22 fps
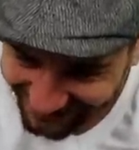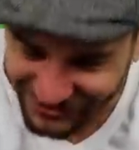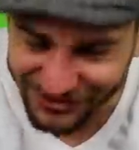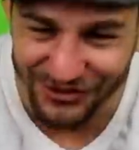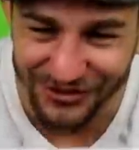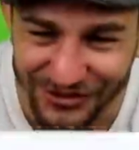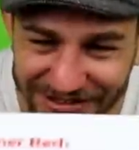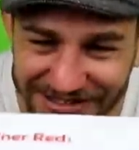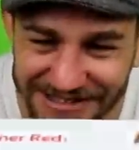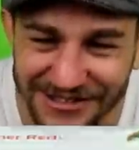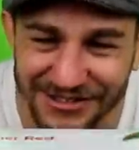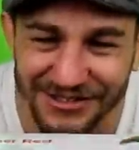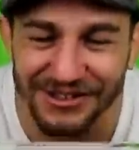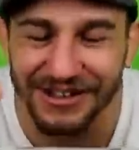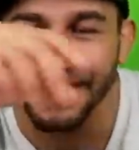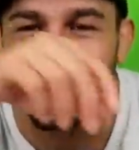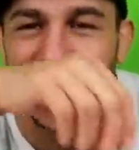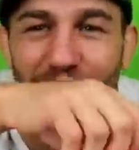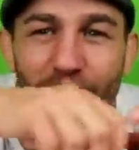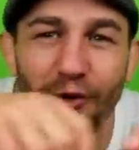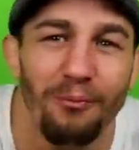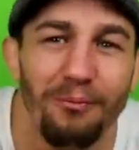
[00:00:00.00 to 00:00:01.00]
wish you just
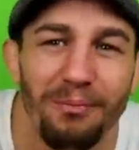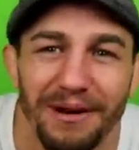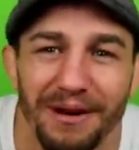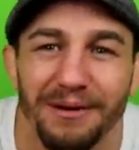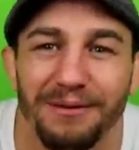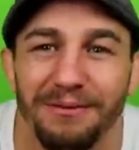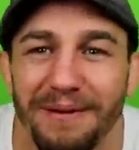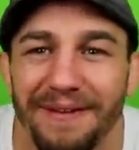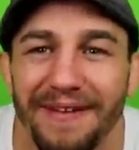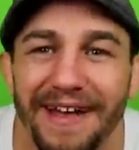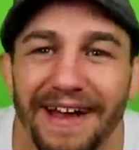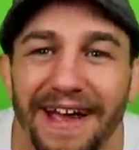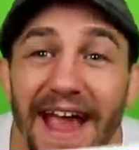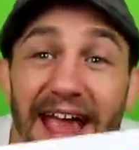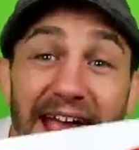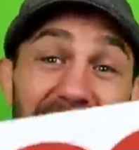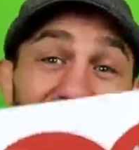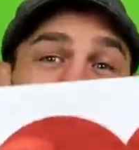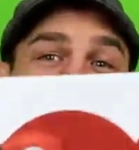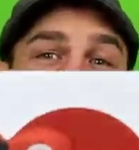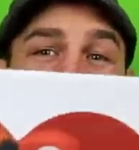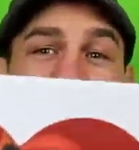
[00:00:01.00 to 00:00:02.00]
split it open been like,
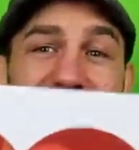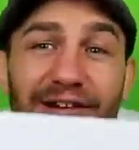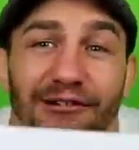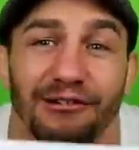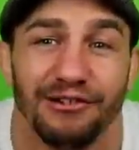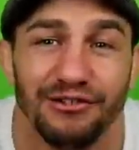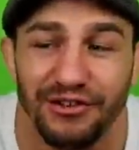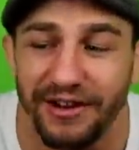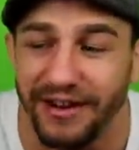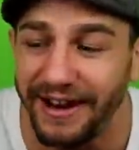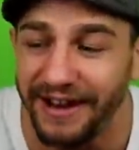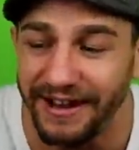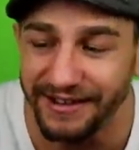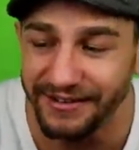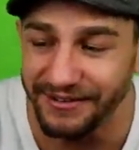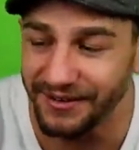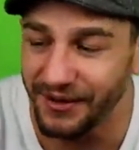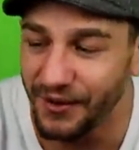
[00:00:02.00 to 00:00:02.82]
hey, look, here it is.